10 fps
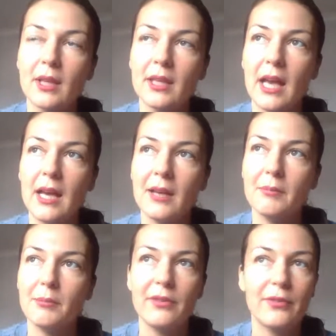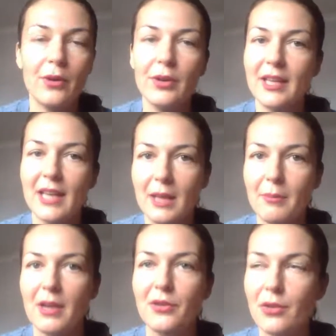yeah, before he gained
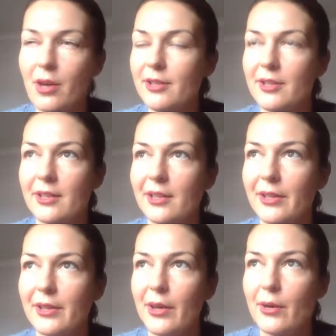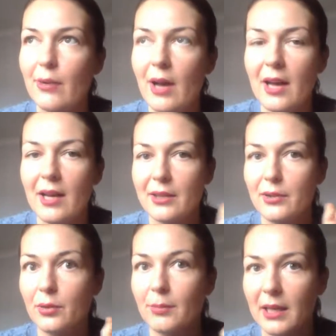my trust, you know, I
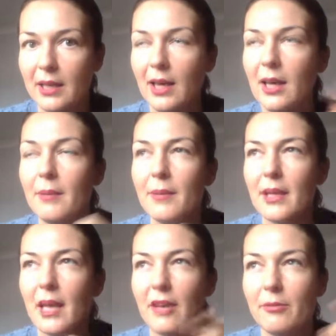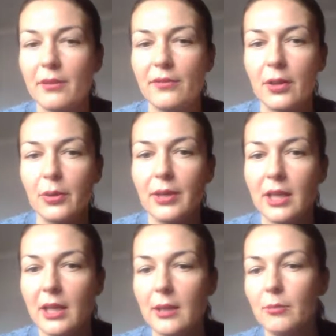took my time and I have been following
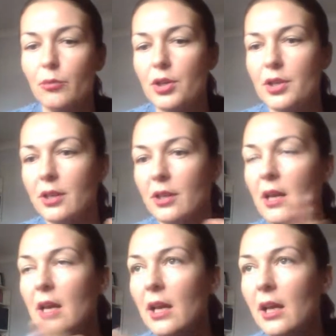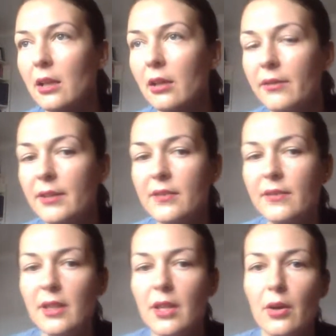him, watching a lot of his
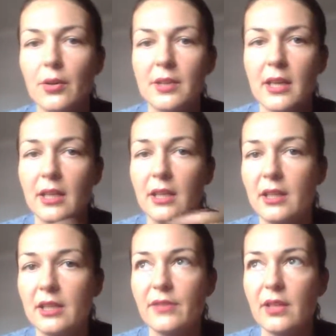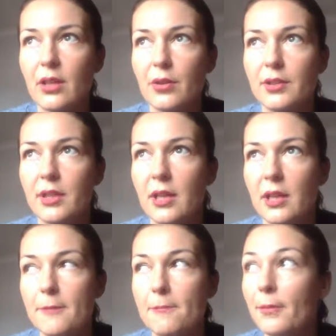videos. And in his videos,
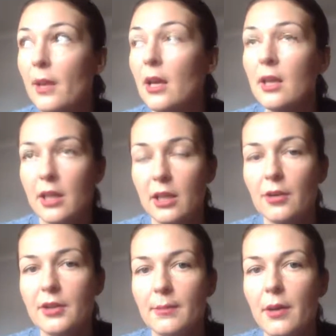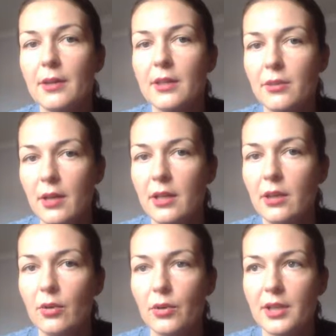he he talks about this
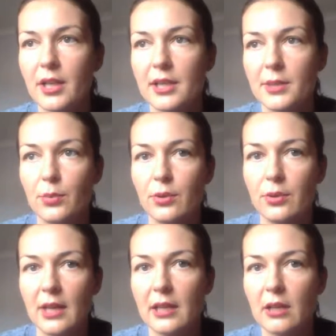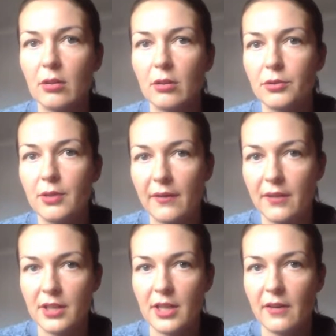training course he has put together called
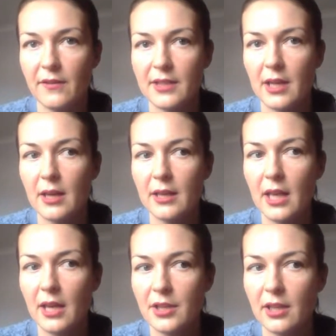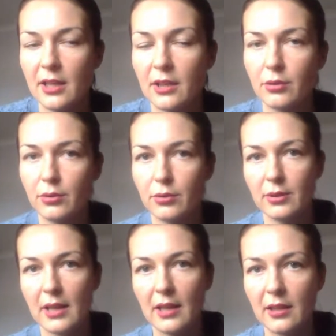Traffic Jarvis. I attached the link to
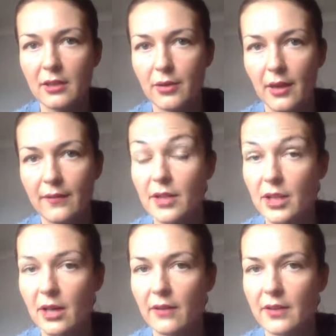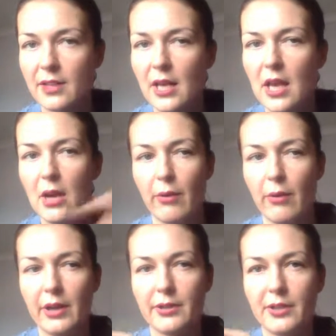that Traffic Jarvis
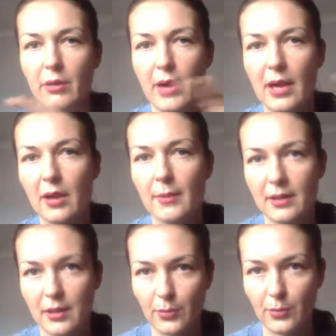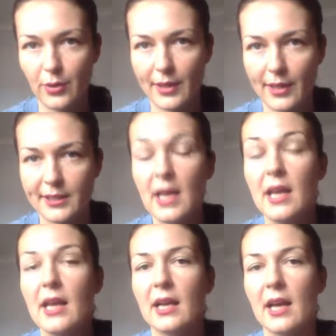where you see recommended products.
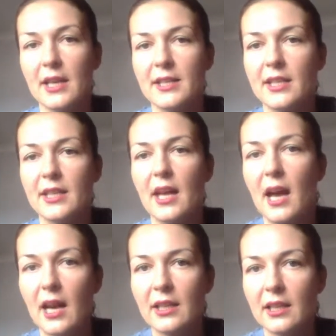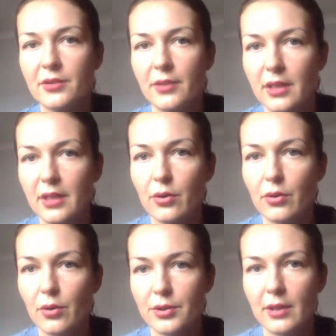Guys, it's a high-ticket training
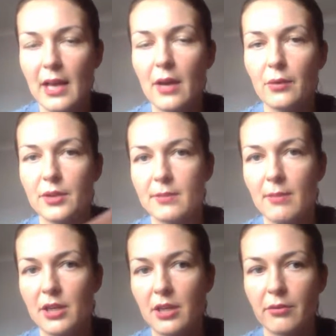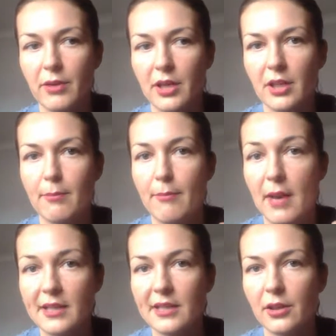course on how to smash it, crash it,
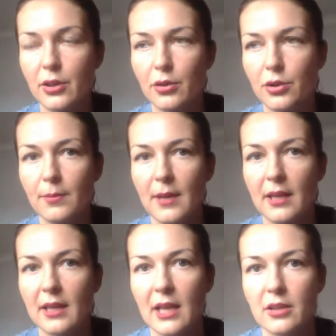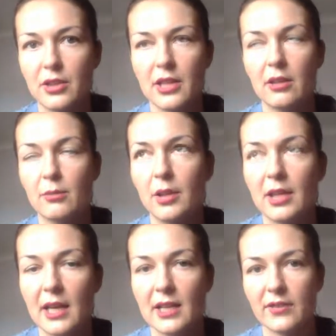master YouTube and get your channel
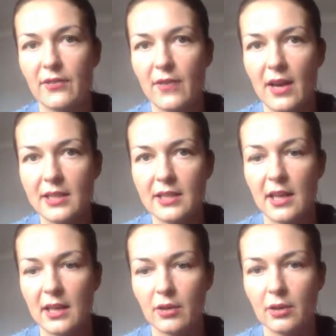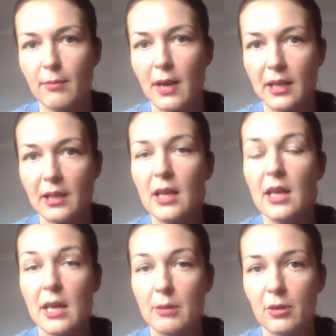monetized fast. I got mine
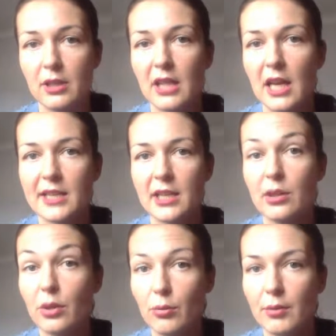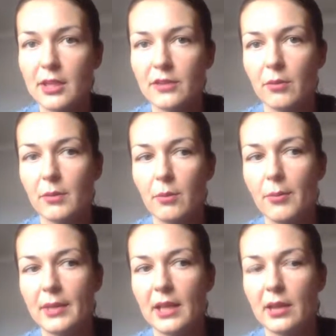monetized in two weeks from the
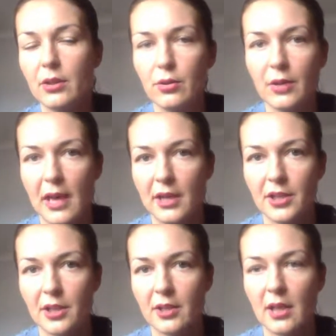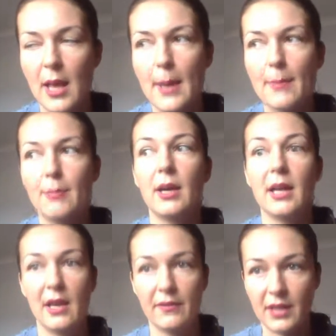moment I took action by
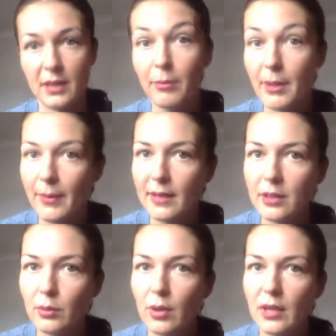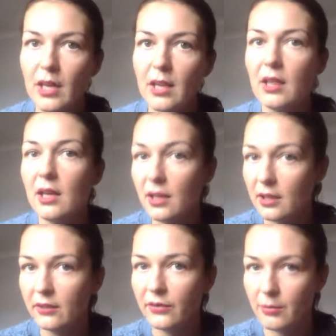having implemented what I
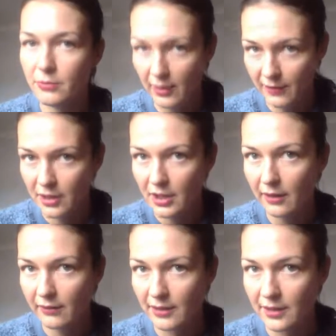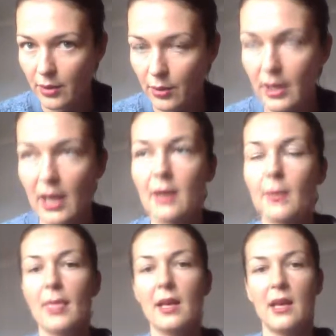learned from Traffic Jarvis, okay?
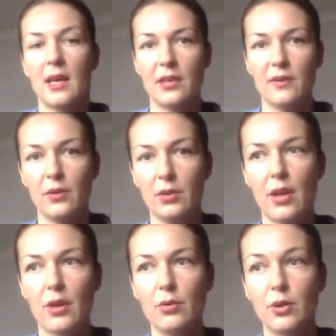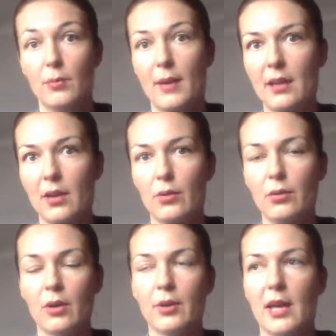And if you know, you may
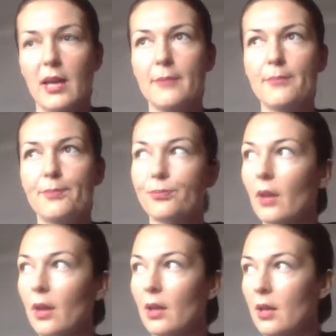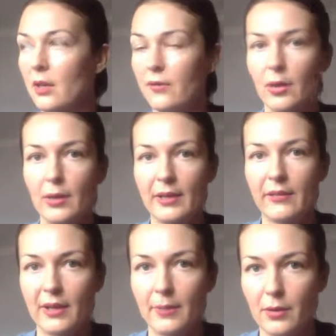know, okay, if you know
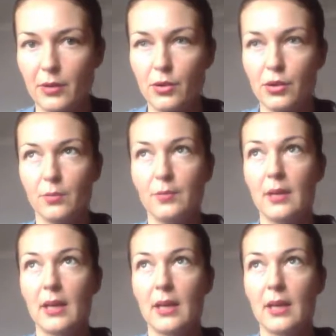anything about YouTube,